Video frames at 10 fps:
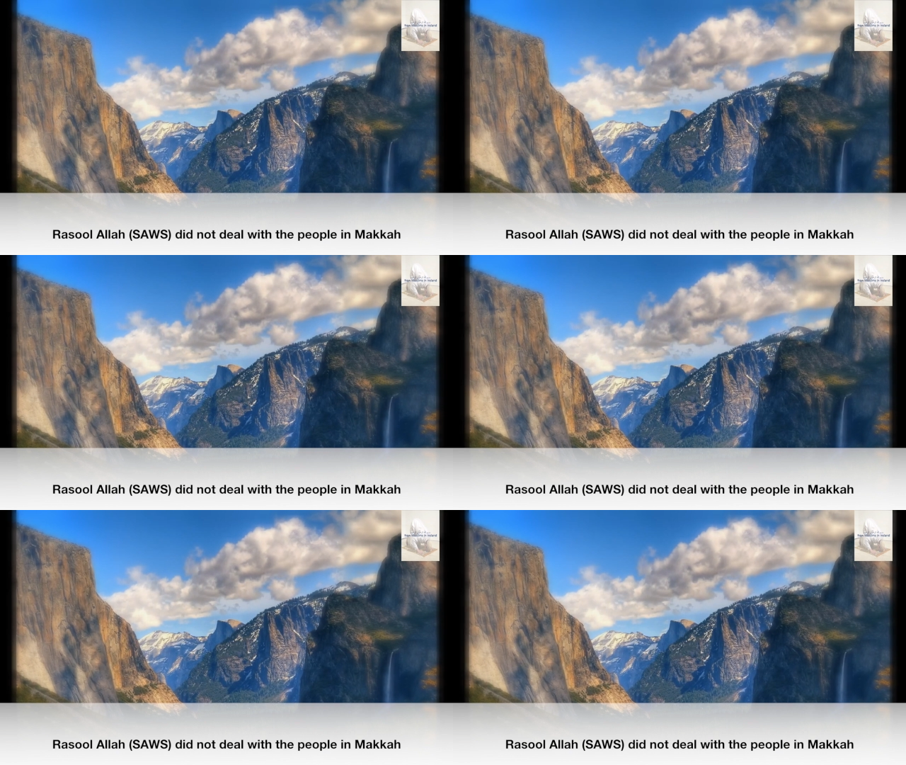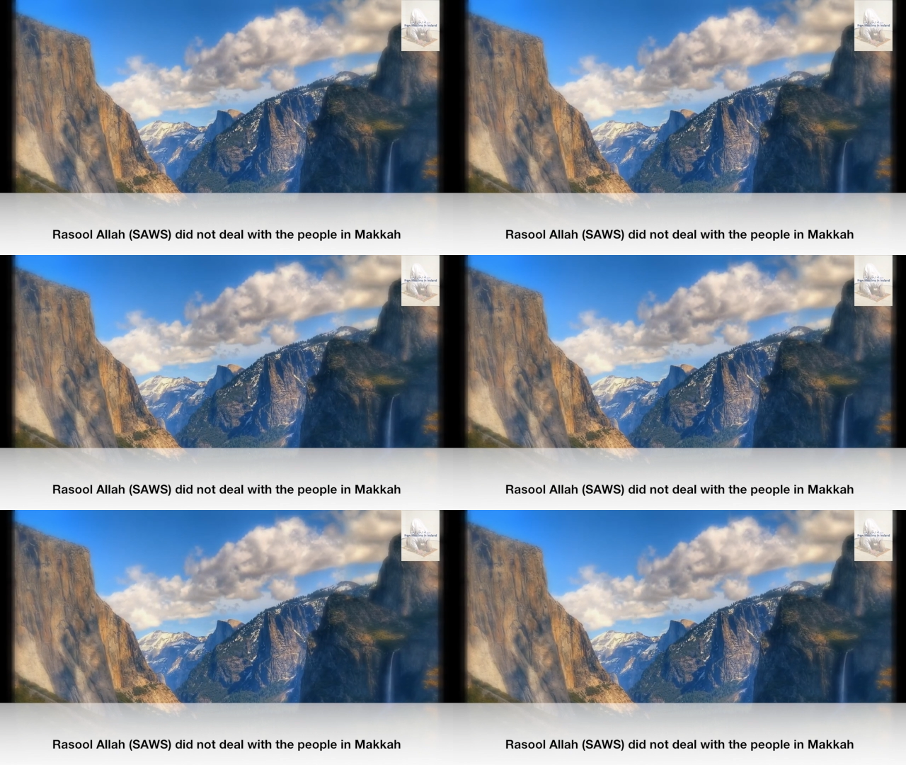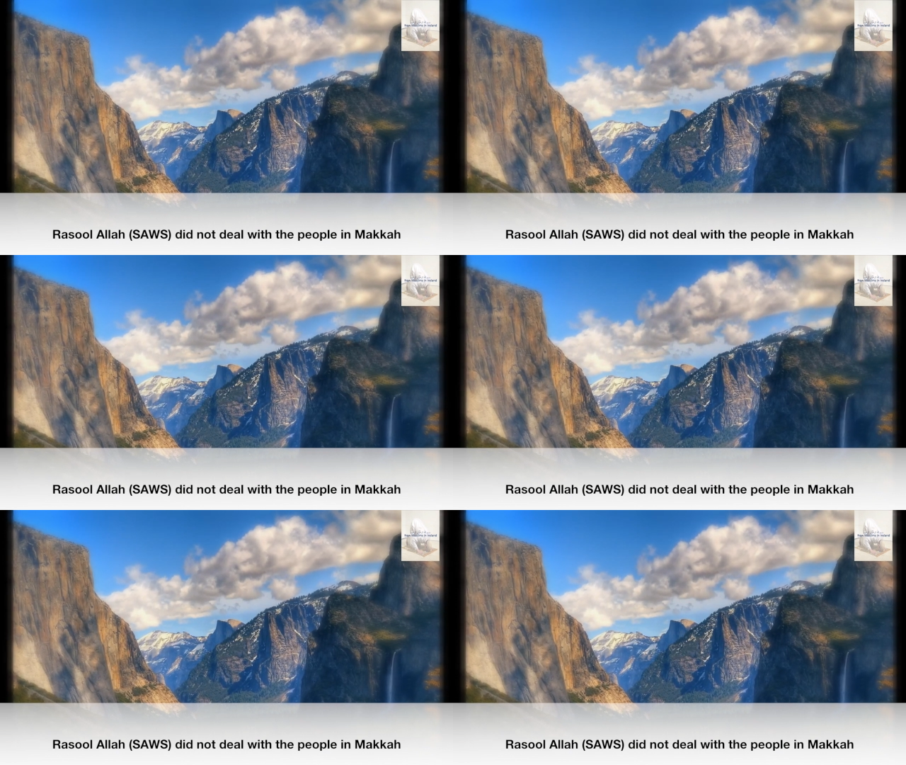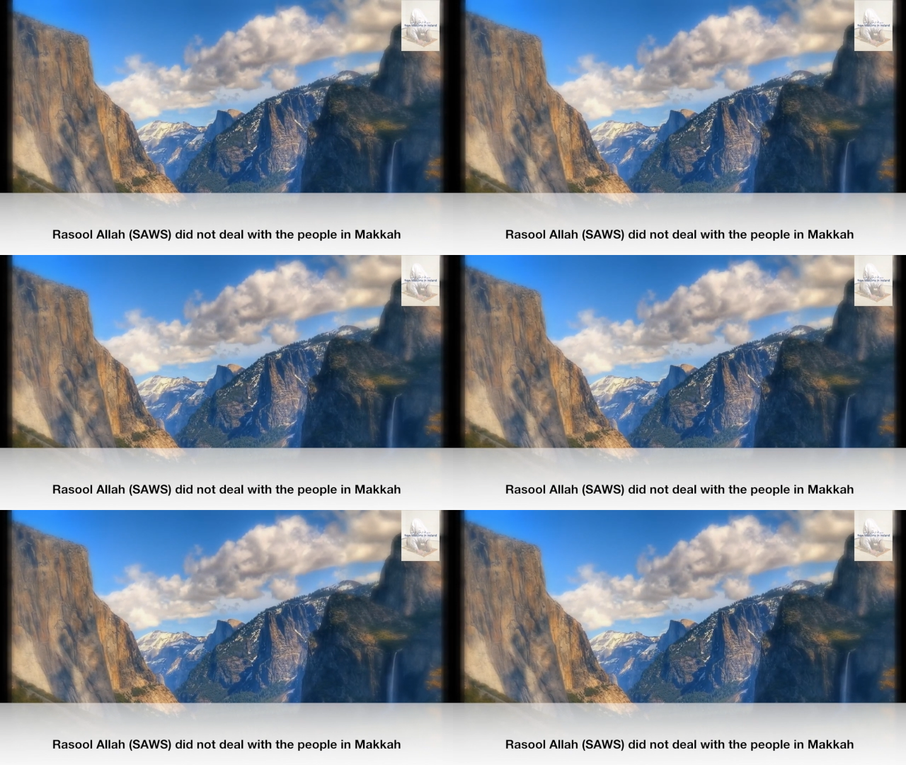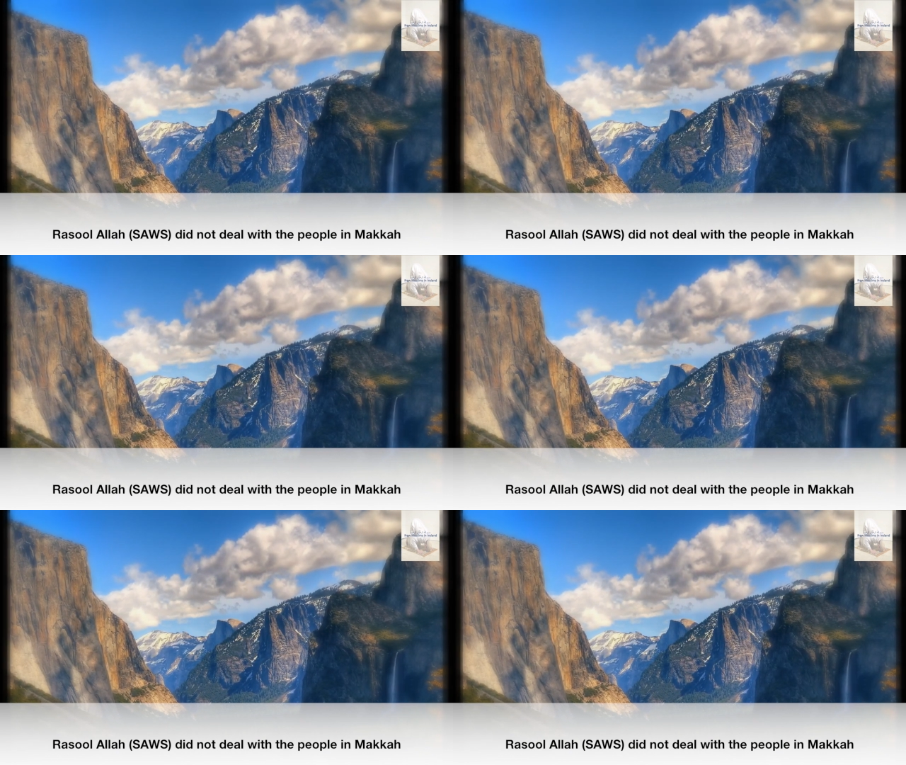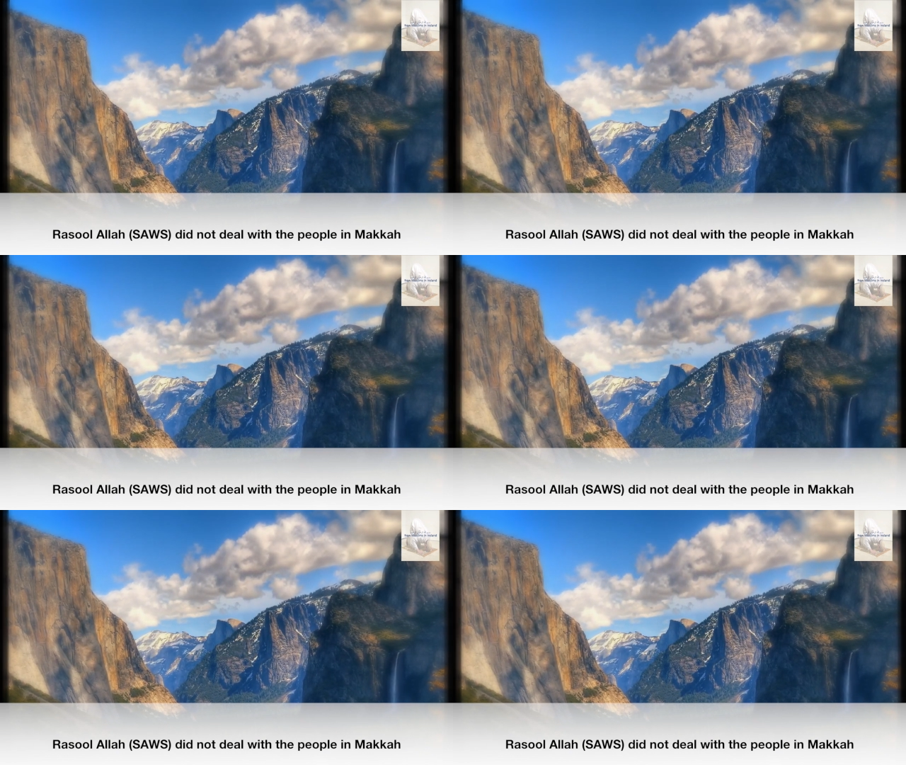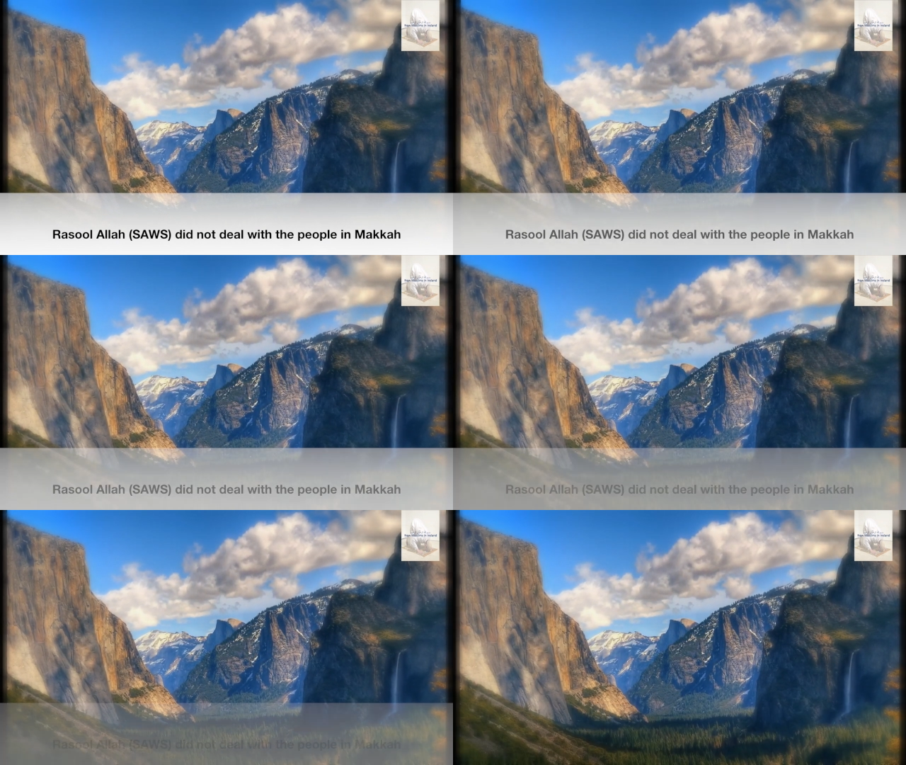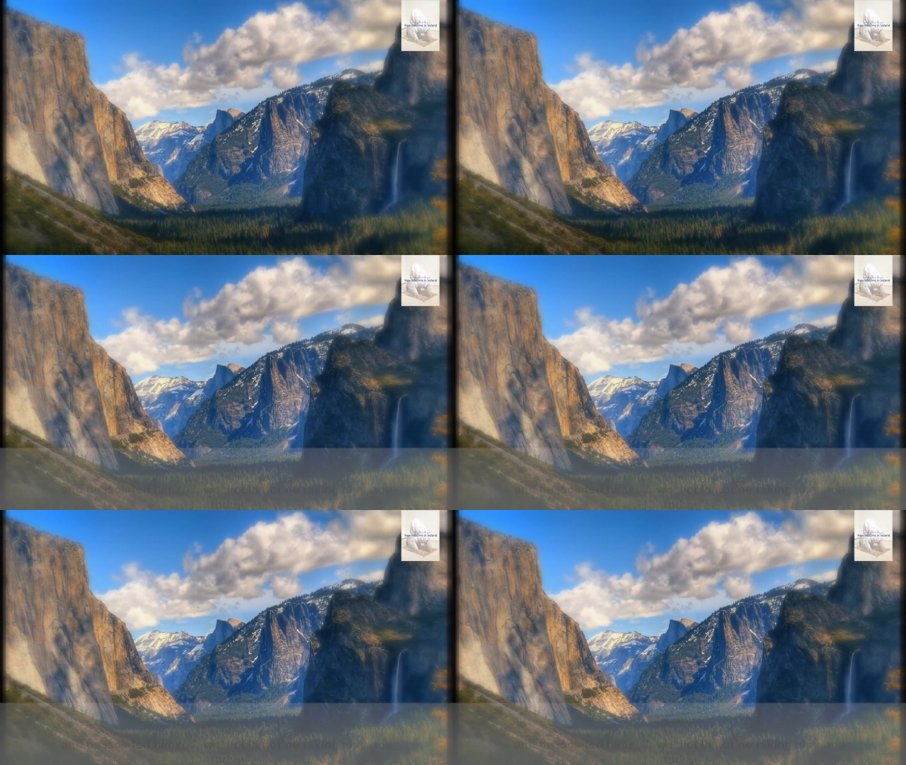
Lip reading: [unreadable: no face in view]